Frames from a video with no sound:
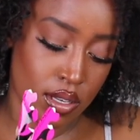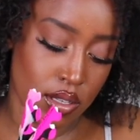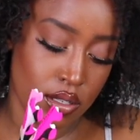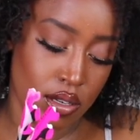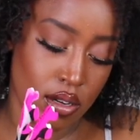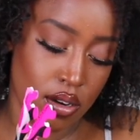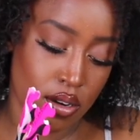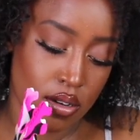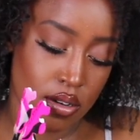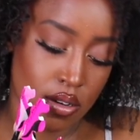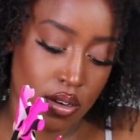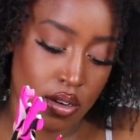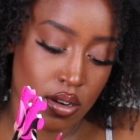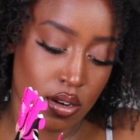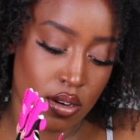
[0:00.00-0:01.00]
gets harder
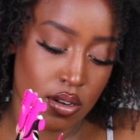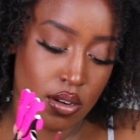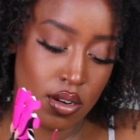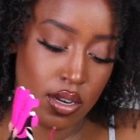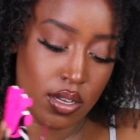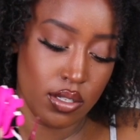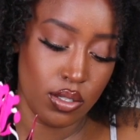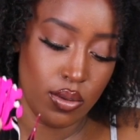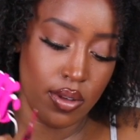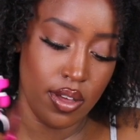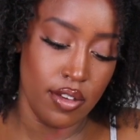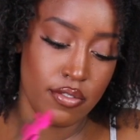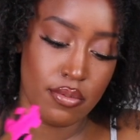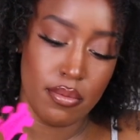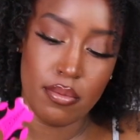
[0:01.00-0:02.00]
and harder as you
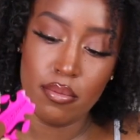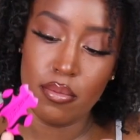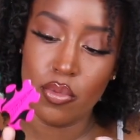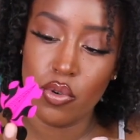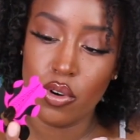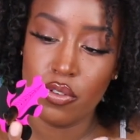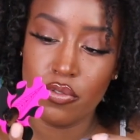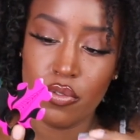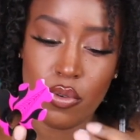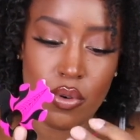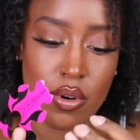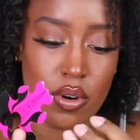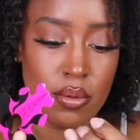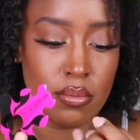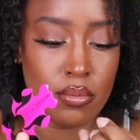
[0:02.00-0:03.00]
have more
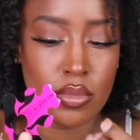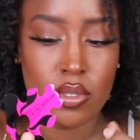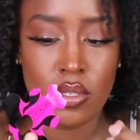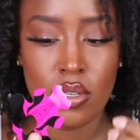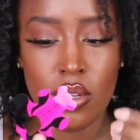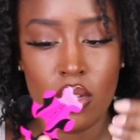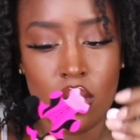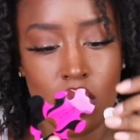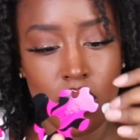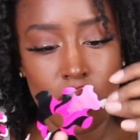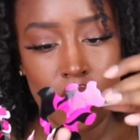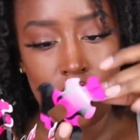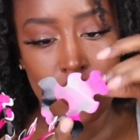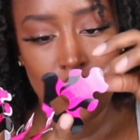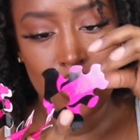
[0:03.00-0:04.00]
forms
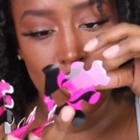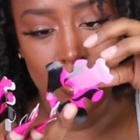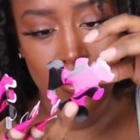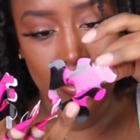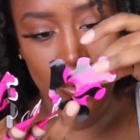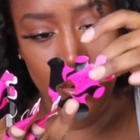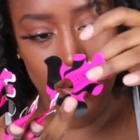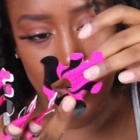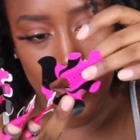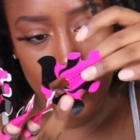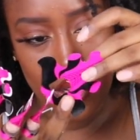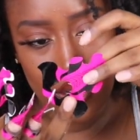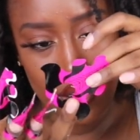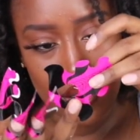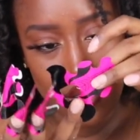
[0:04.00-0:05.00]
on more
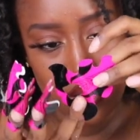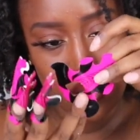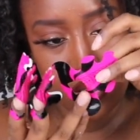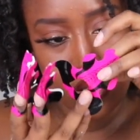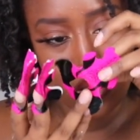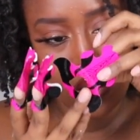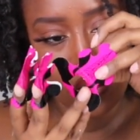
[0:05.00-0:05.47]
nails.